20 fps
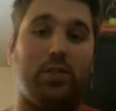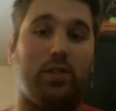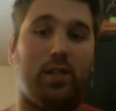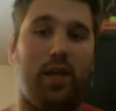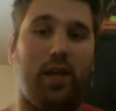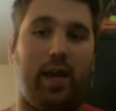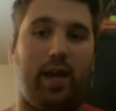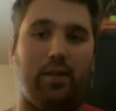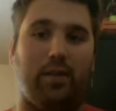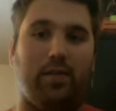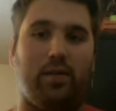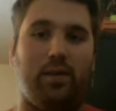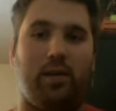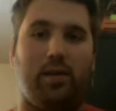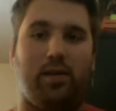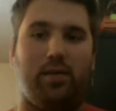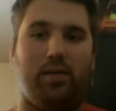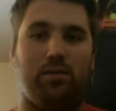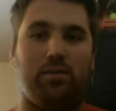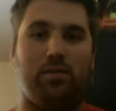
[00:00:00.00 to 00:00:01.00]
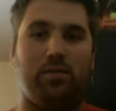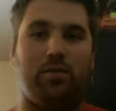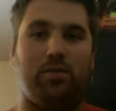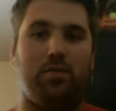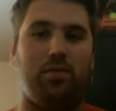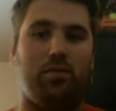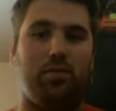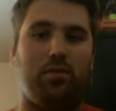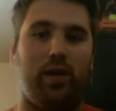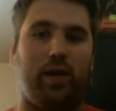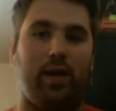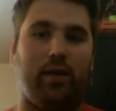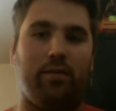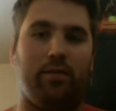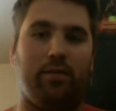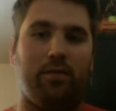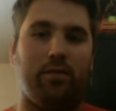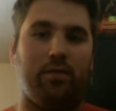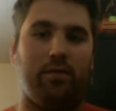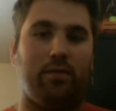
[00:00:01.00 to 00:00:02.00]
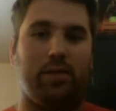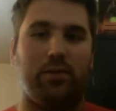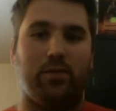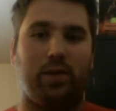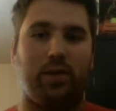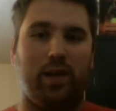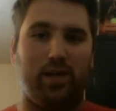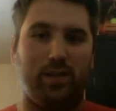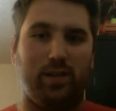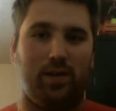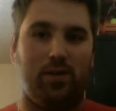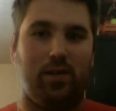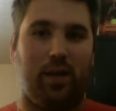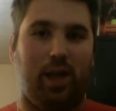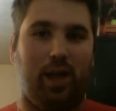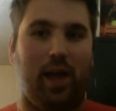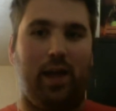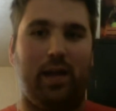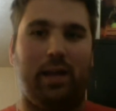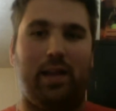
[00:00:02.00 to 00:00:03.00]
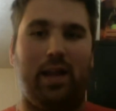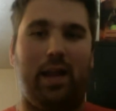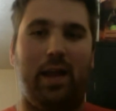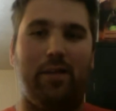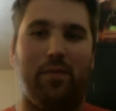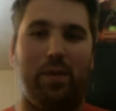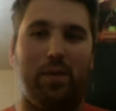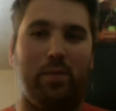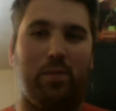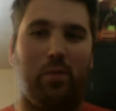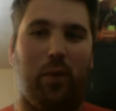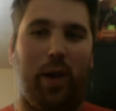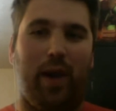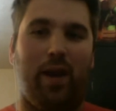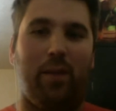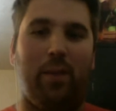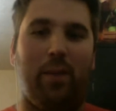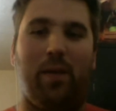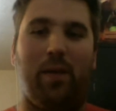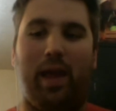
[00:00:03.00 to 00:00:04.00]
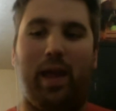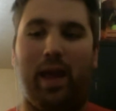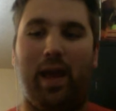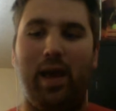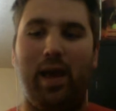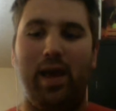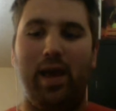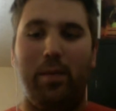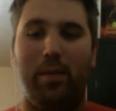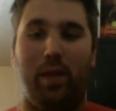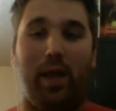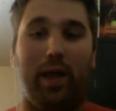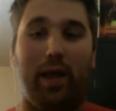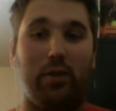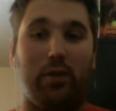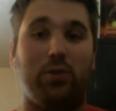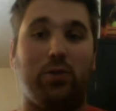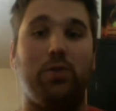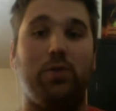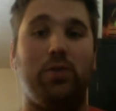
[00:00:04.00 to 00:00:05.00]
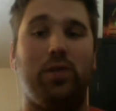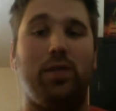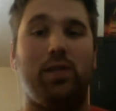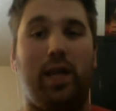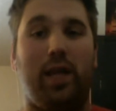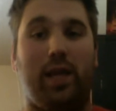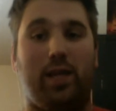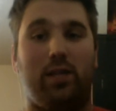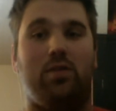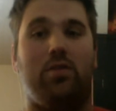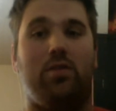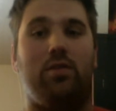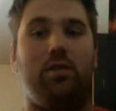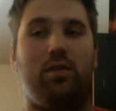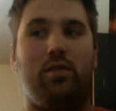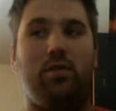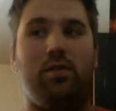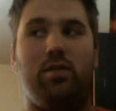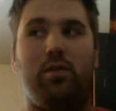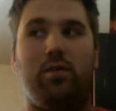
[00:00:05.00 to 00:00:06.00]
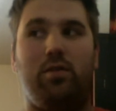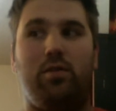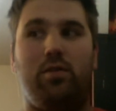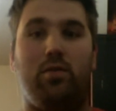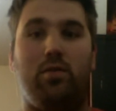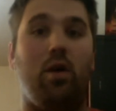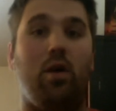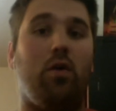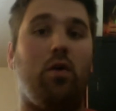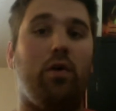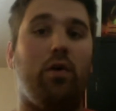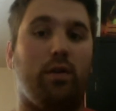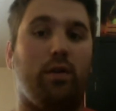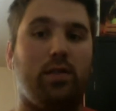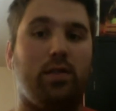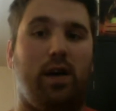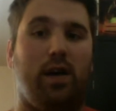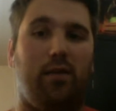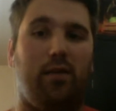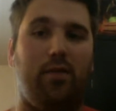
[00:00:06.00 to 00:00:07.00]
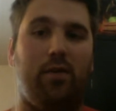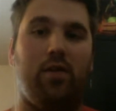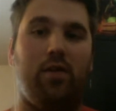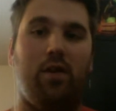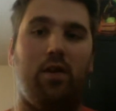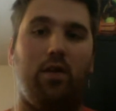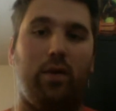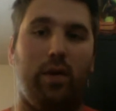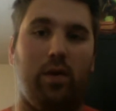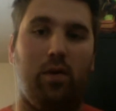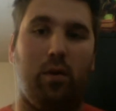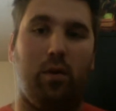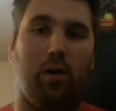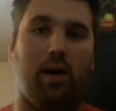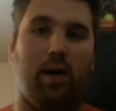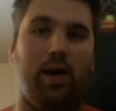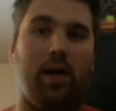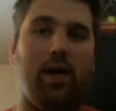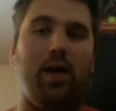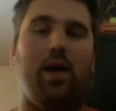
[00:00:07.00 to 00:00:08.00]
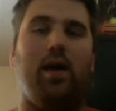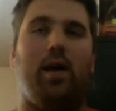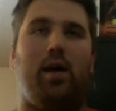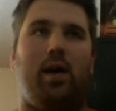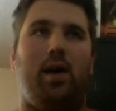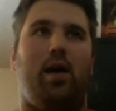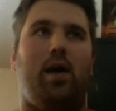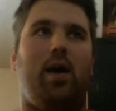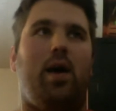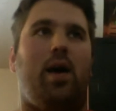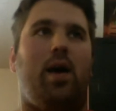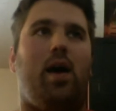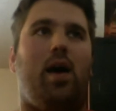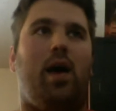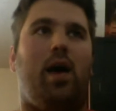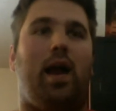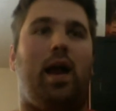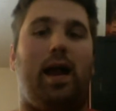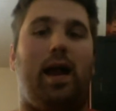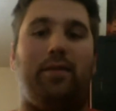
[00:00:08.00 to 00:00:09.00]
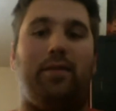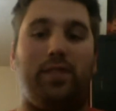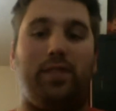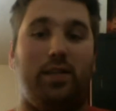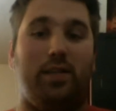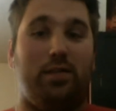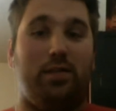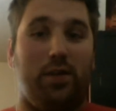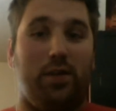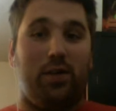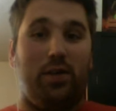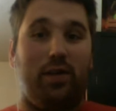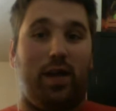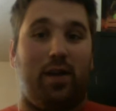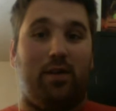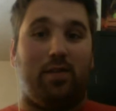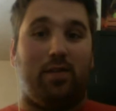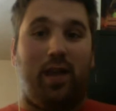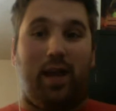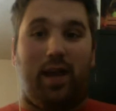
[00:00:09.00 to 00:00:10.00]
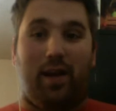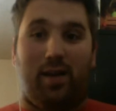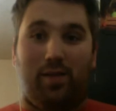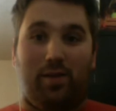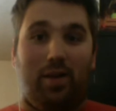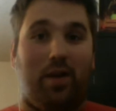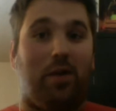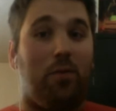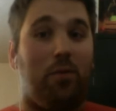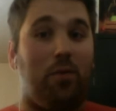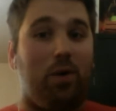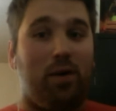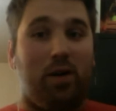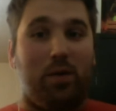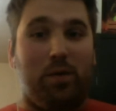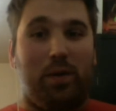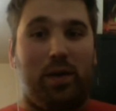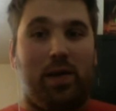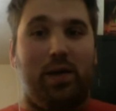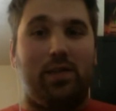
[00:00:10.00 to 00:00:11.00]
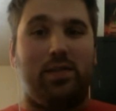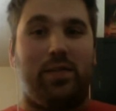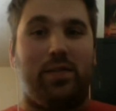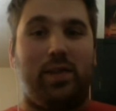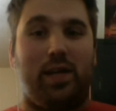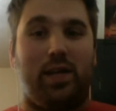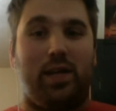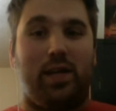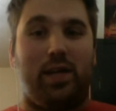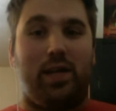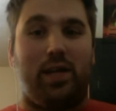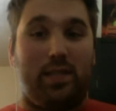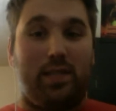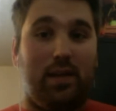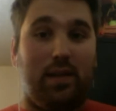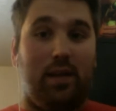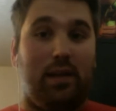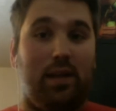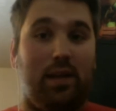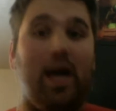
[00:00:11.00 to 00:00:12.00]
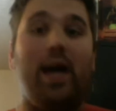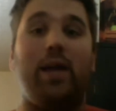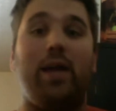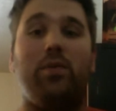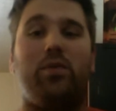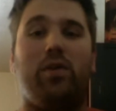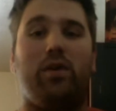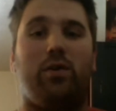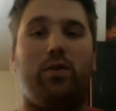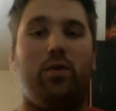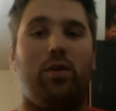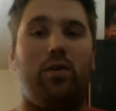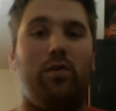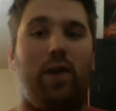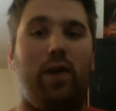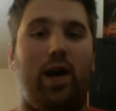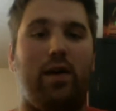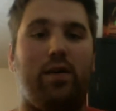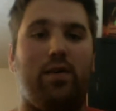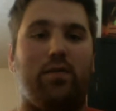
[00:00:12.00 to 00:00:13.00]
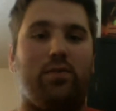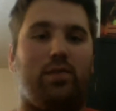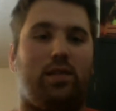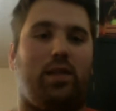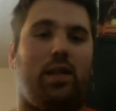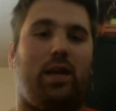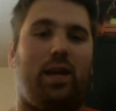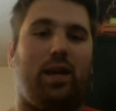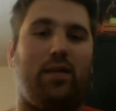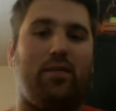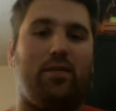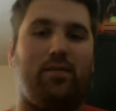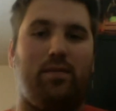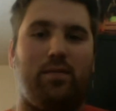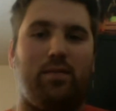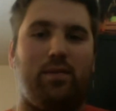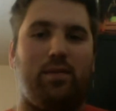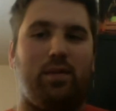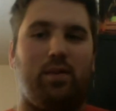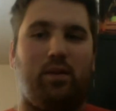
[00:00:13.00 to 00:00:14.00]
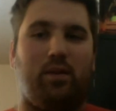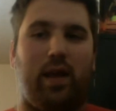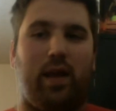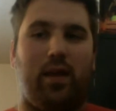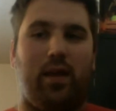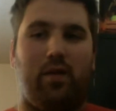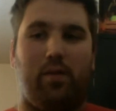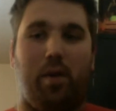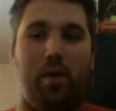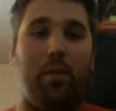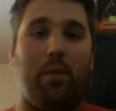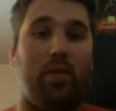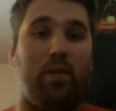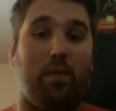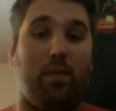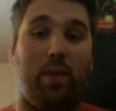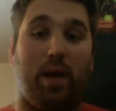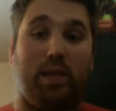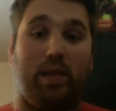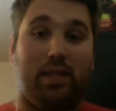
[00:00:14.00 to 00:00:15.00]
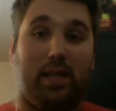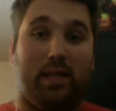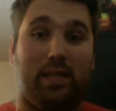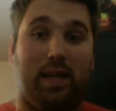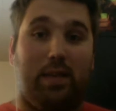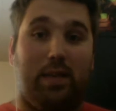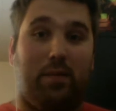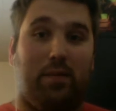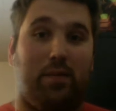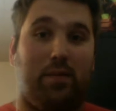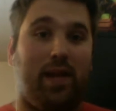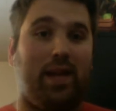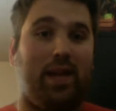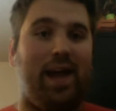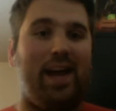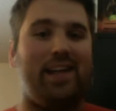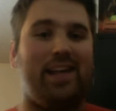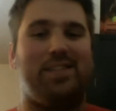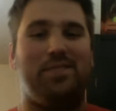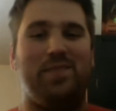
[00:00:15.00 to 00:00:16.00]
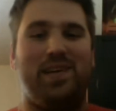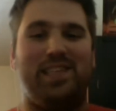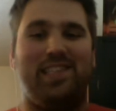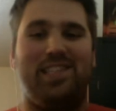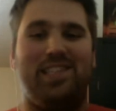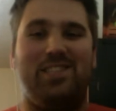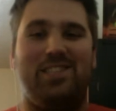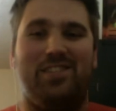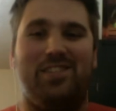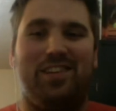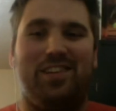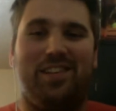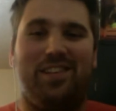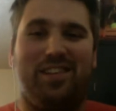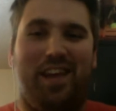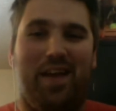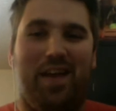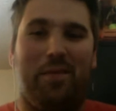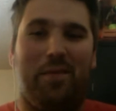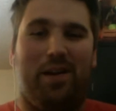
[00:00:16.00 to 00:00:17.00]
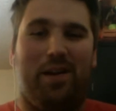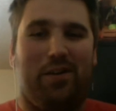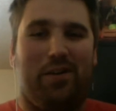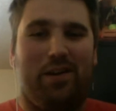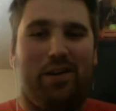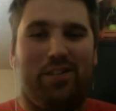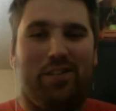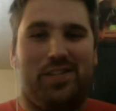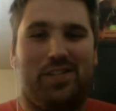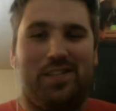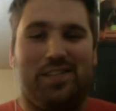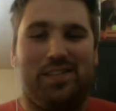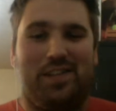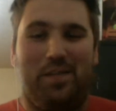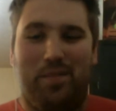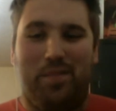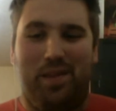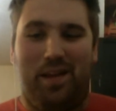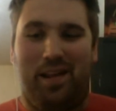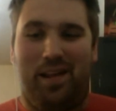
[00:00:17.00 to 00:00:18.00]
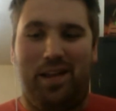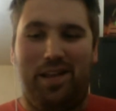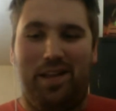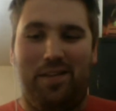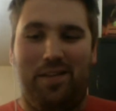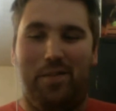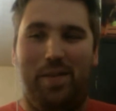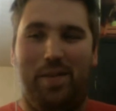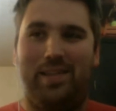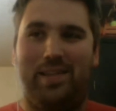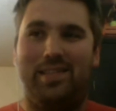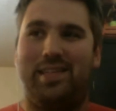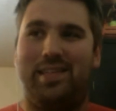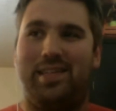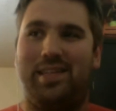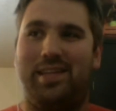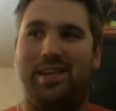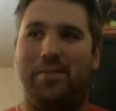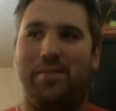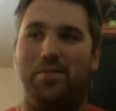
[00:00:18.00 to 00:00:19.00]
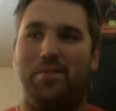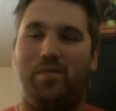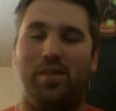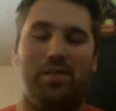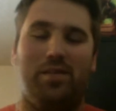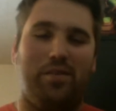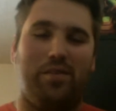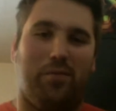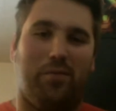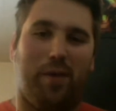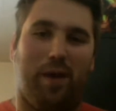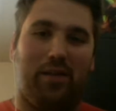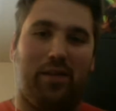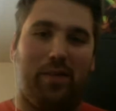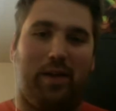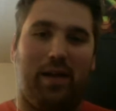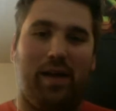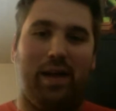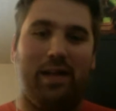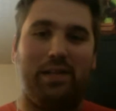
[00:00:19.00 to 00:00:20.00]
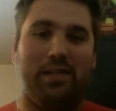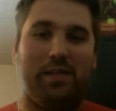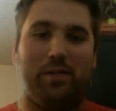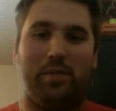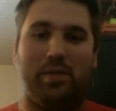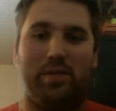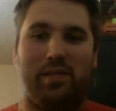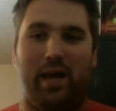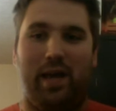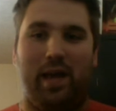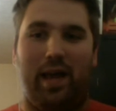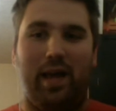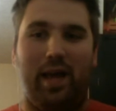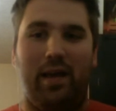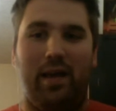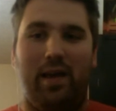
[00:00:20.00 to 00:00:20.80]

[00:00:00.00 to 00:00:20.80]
and like, drink fruity drinks all day and have people wait on me, like, but like truly like, yourself, you know what you want. And I've seen you down like a lot of work because of it, because it doesn't align with your core values. And like so like you're probably the best example. In fact, I actually messaged you the other day about a question on something, and you were basically, your roundabout answer was like,